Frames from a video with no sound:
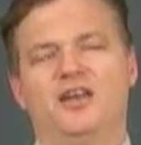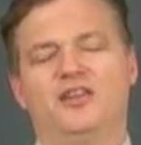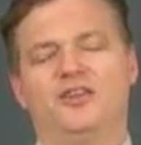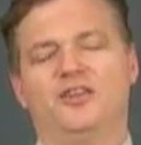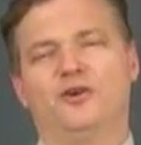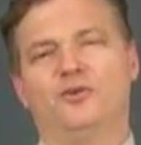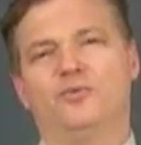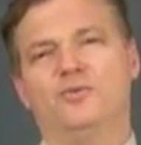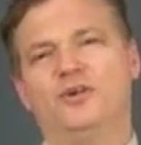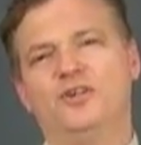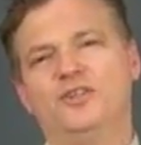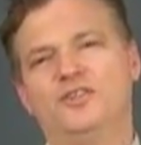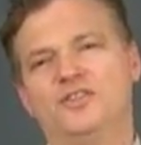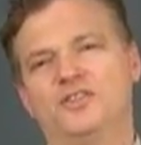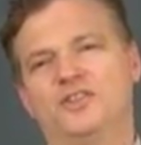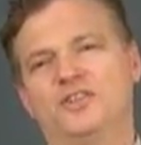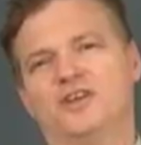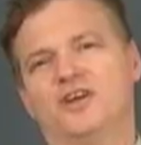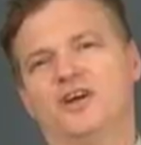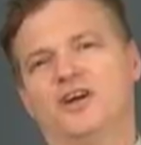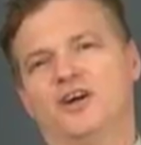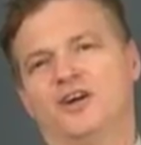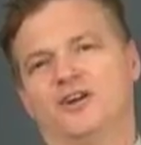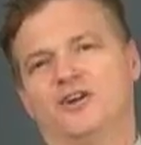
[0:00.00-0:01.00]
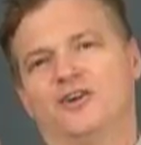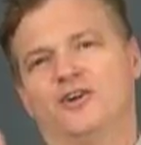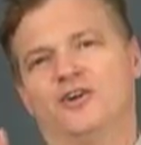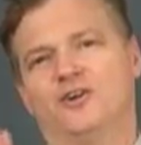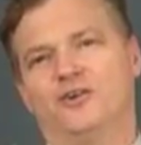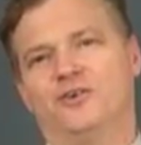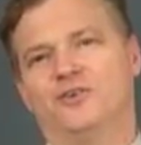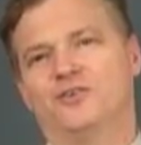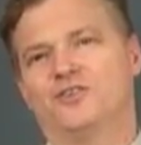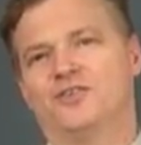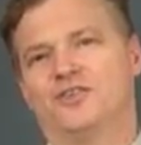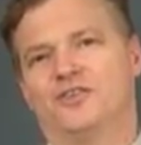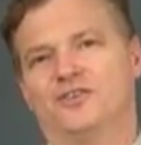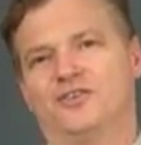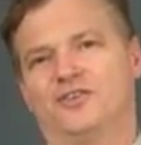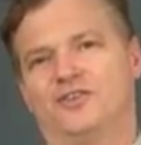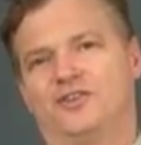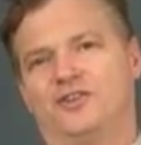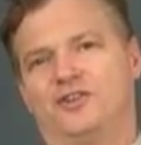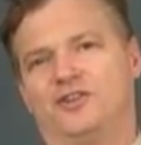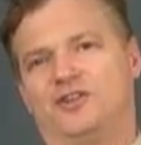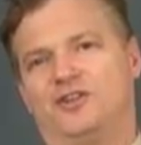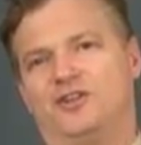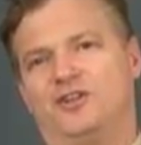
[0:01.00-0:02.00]
The ones that got codes under
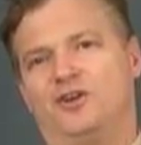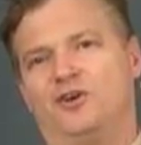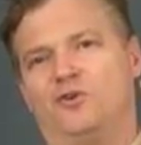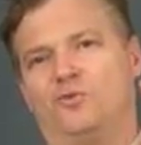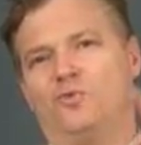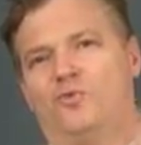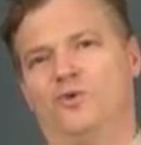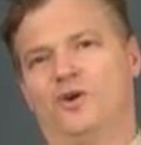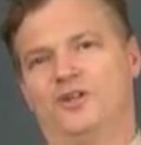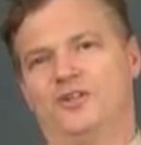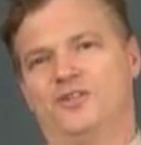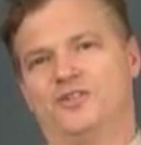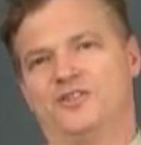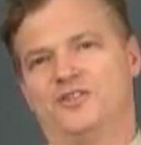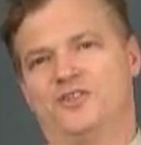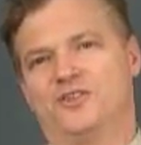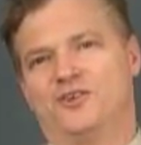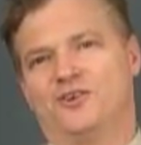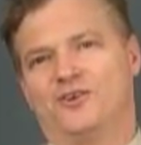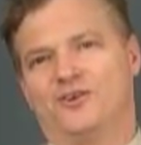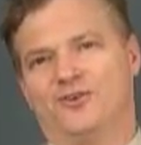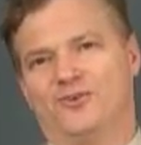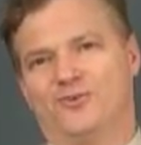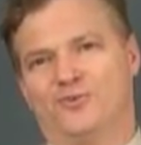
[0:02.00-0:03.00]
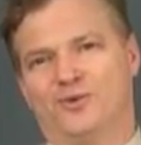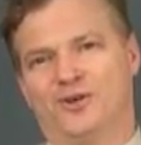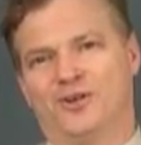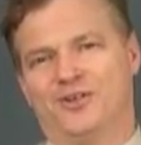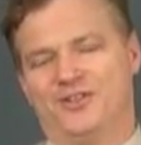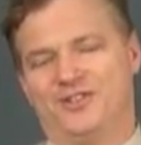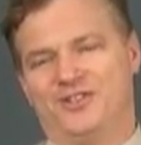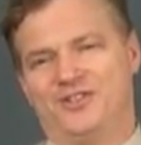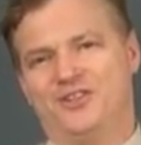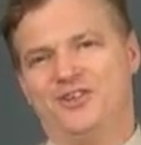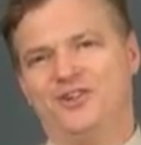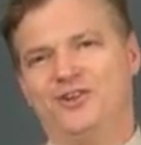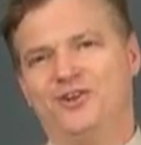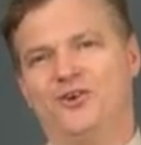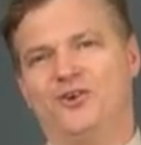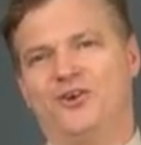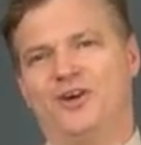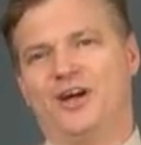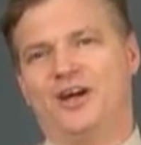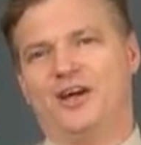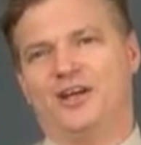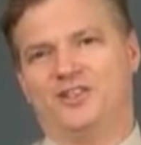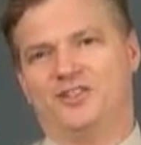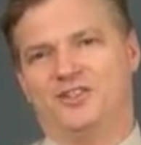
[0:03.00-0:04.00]
the
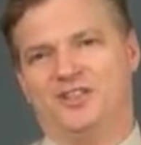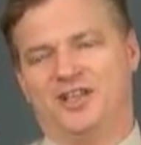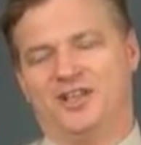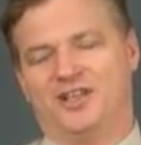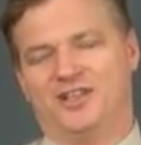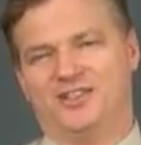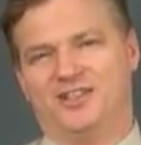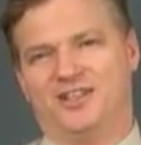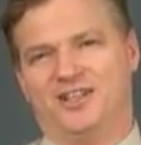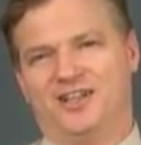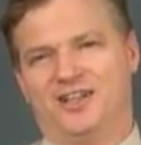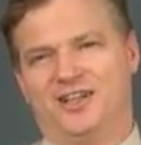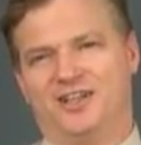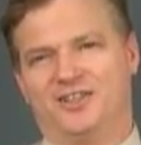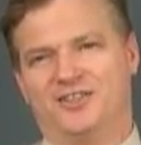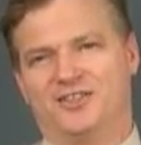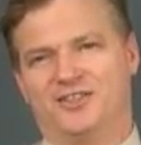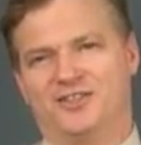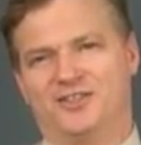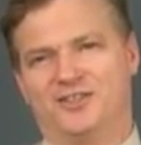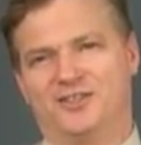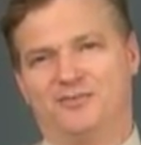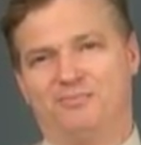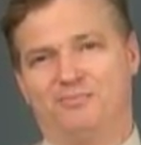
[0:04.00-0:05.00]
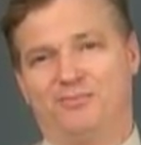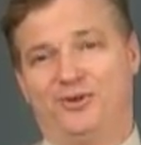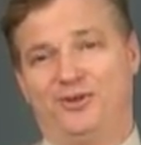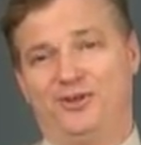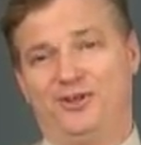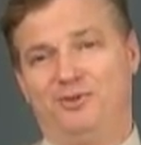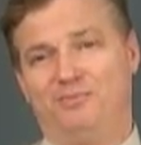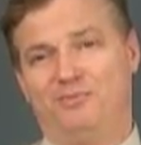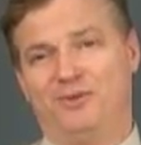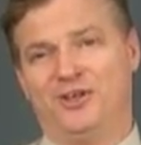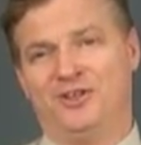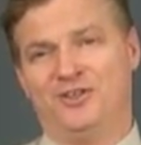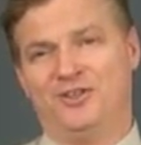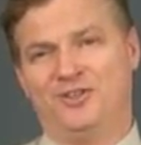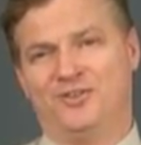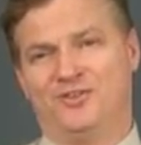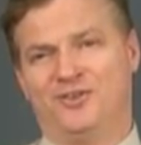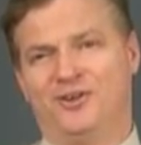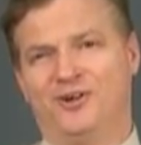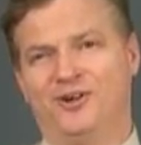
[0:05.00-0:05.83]
1010XXX pretty much are